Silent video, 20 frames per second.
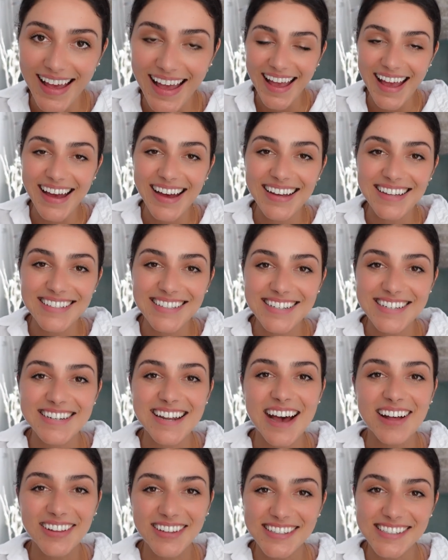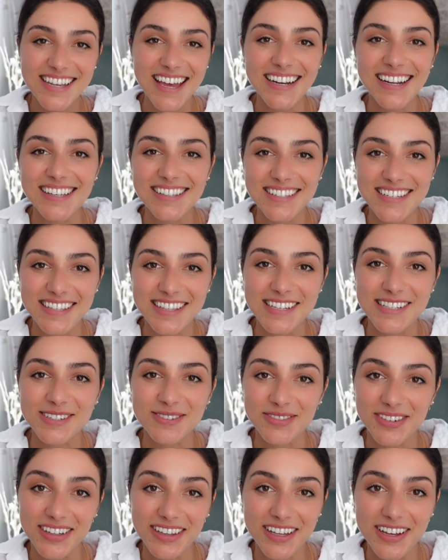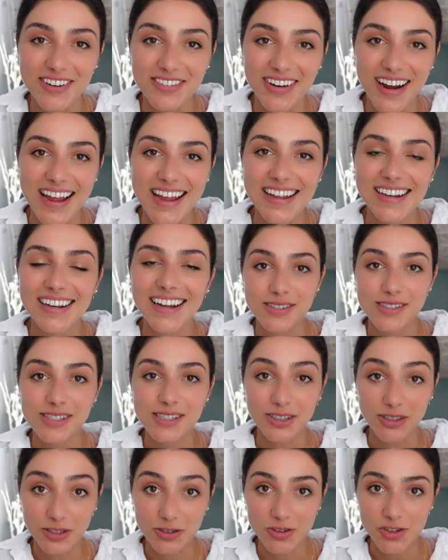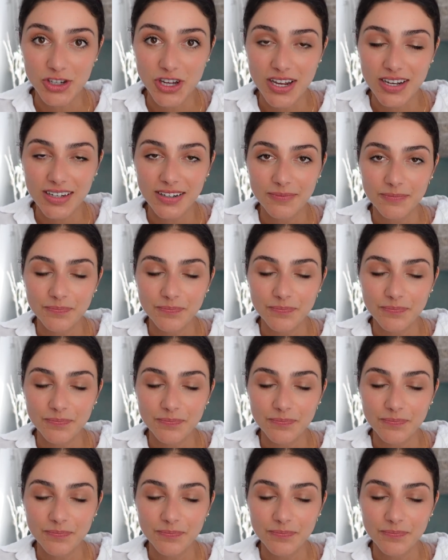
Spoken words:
and now let's get into this really great solution.